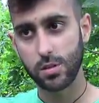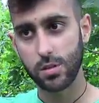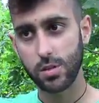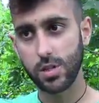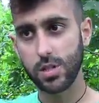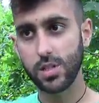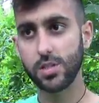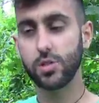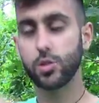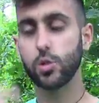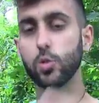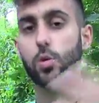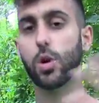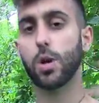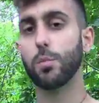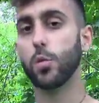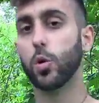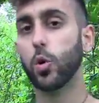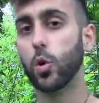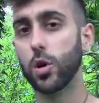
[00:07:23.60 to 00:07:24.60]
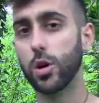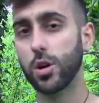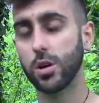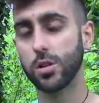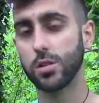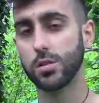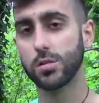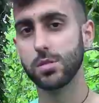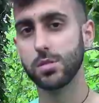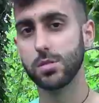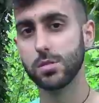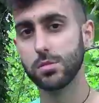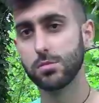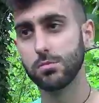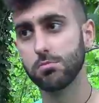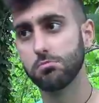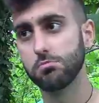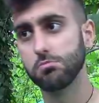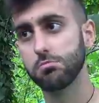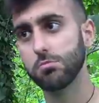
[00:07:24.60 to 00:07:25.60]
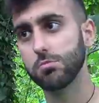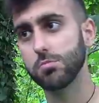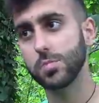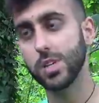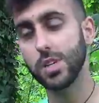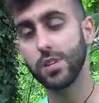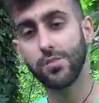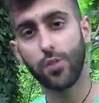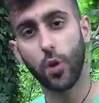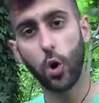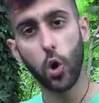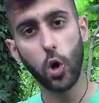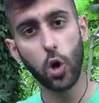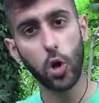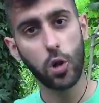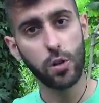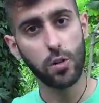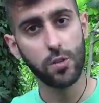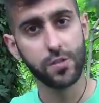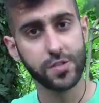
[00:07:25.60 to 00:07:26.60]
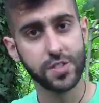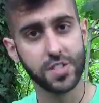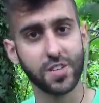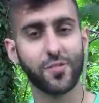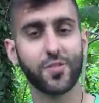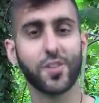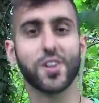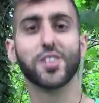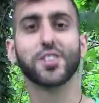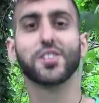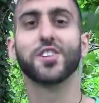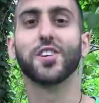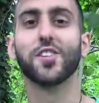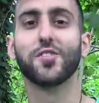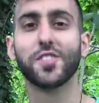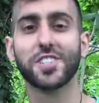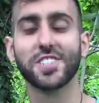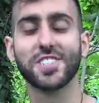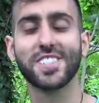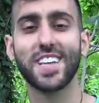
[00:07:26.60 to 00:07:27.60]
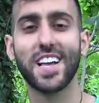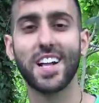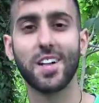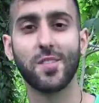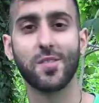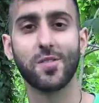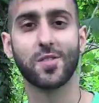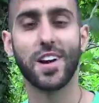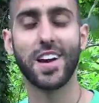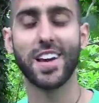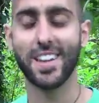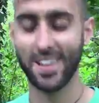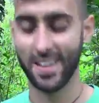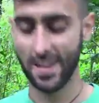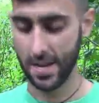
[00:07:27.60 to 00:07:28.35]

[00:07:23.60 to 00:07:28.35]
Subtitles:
into a more evolved version of yourself, right?